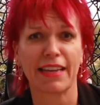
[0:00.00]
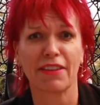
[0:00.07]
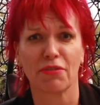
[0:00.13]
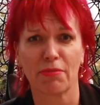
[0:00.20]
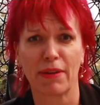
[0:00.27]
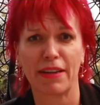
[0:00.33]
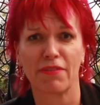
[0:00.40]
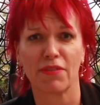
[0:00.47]
day
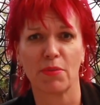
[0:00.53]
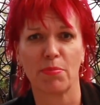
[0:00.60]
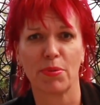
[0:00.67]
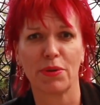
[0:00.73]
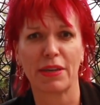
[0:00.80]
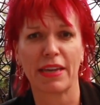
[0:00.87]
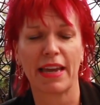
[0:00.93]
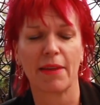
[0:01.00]
3 of the
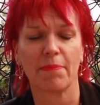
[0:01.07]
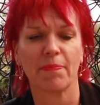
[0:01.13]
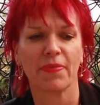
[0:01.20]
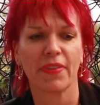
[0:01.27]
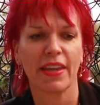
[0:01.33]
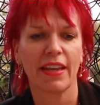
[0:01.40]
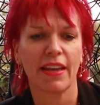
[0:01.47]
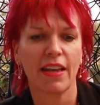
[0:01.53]
boot camp.
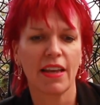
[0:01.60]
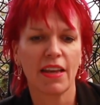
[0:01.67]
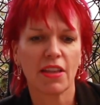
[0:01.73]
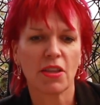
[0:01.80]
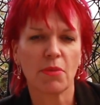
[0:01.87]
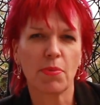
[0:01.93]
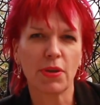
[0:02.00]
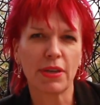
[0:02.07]

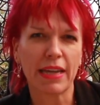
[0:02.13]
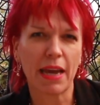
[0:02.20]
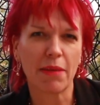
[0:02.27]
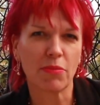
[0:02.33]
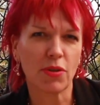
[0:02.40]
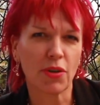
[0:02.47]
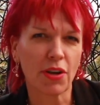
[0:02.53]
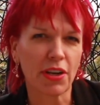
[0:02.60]
The boot
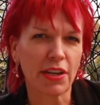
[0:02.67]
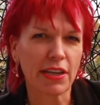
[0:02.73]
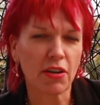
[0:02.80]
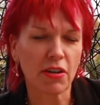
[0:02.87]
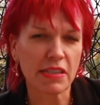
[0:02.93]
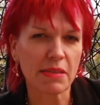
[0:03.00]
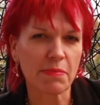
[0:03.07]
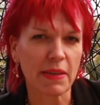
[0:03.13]
camp not only
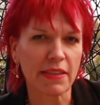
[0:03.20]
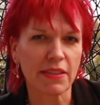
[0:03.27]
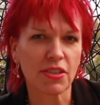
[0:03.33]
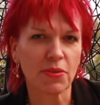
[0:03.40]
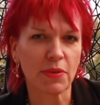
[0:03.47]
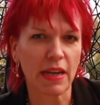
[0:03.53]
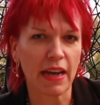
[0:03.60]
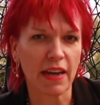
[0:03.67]
cost me the
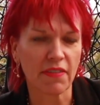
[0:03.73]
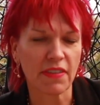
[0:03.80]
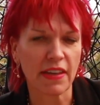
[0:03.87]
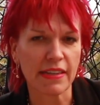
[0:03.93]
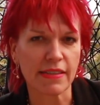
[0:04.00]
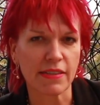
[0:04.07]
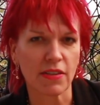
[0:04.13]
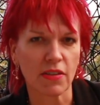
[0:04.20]

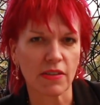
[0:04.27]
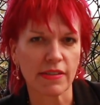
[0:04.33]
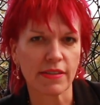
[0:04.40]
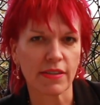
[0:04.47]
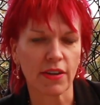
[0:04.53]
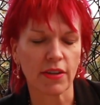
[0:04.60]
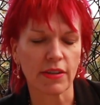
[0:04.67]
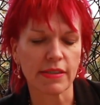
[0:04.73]
$2,500
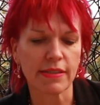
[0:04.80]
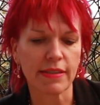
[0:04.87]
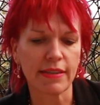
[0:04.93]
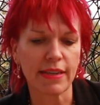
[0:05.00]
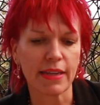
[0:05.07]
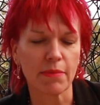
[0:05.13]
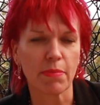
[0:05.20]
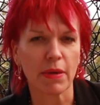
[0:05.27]
to go to
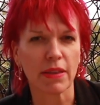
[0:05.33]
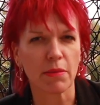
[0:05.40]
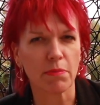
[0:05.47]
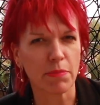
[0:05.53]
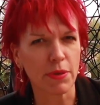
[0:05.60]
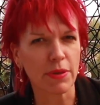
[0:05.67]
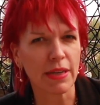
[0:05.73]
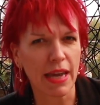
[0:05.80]
Sydney, but the
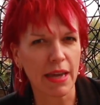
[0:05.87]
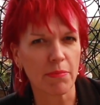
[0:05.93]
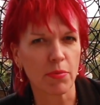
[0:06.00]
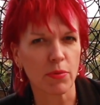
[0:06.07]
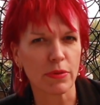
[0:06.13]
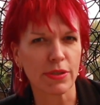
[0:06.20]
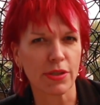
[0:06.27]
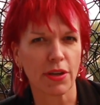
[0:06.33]
boot
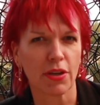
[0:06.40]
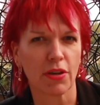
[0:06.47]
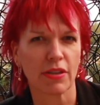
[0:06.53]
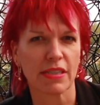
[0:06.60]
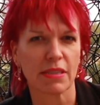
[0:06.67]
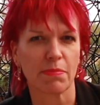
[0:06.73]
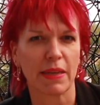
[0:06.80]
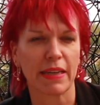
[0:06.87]
camp also
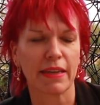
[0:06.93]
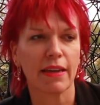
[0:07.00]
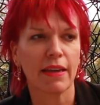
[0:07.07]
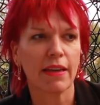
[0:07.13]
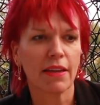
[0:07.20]
cost me